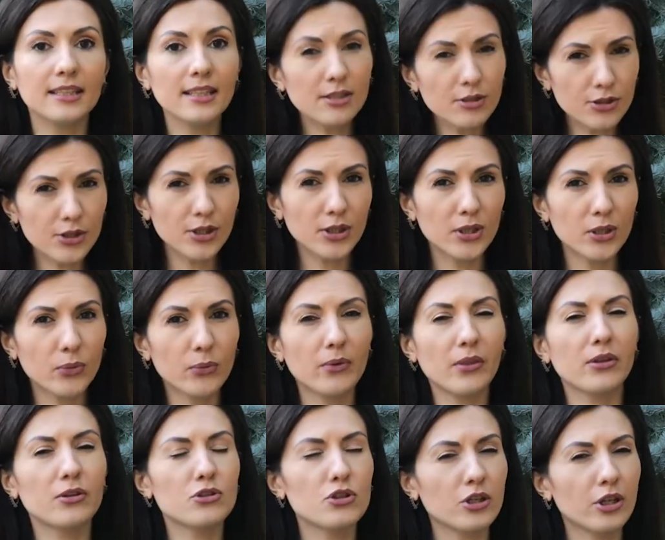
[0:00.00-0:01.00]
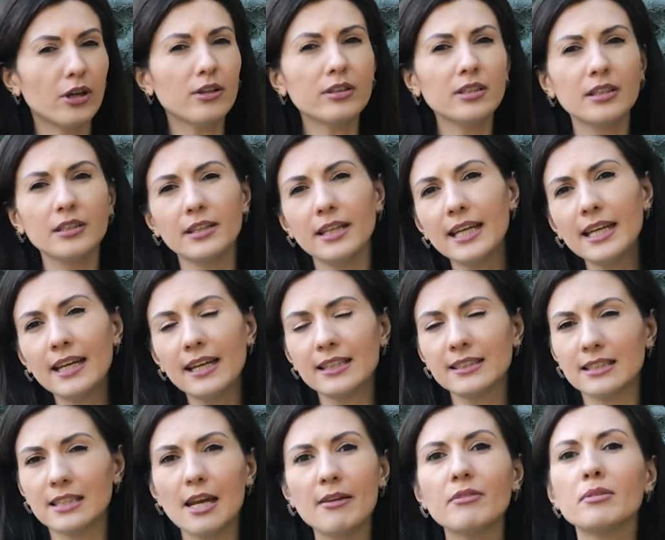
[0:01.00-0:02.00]
An interview with Charlie Lee
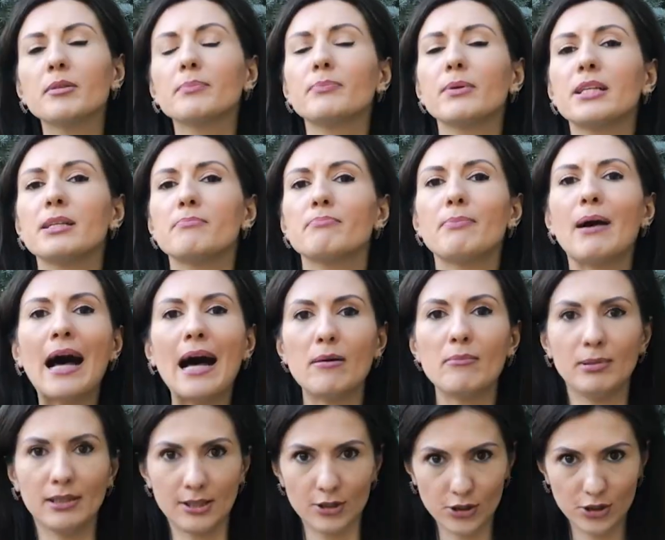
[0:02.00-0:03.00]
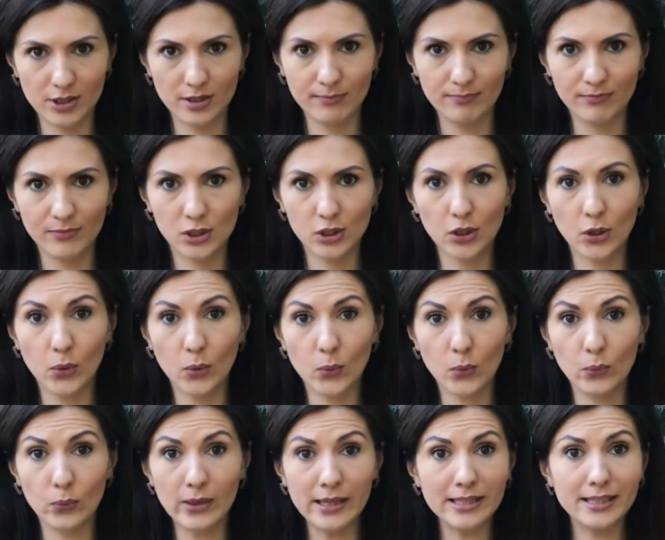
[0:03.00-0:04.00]
has never been published, so
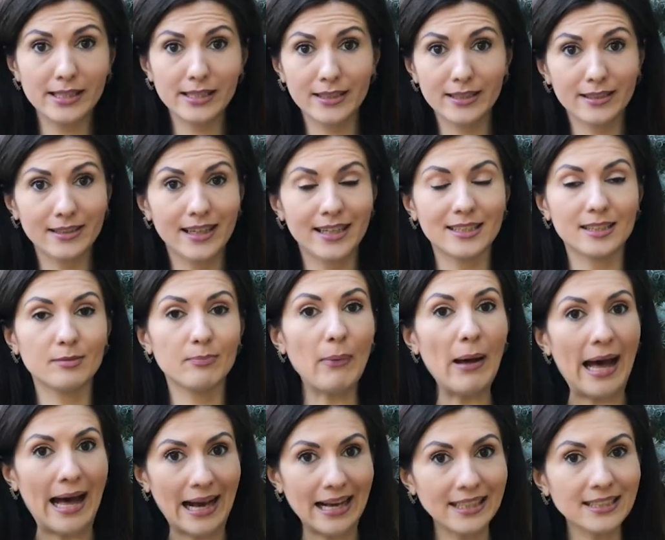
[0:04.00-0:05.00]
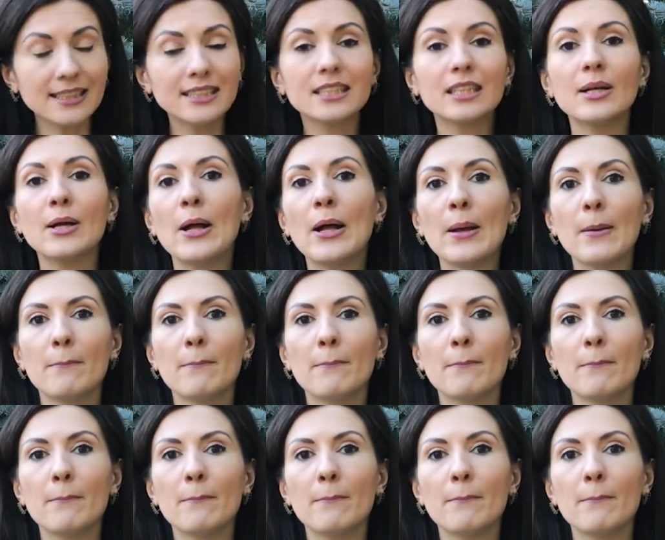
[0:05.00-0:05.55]
1 year has passed.